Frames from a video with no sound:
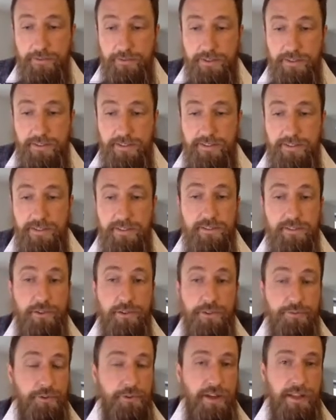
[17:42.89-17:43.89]
for instance,
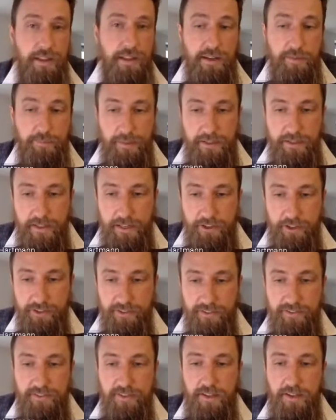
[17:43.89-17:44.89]
or for other
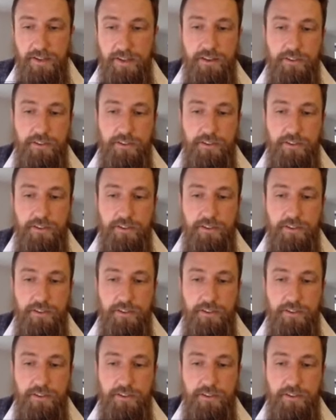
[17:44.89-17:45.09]
applications.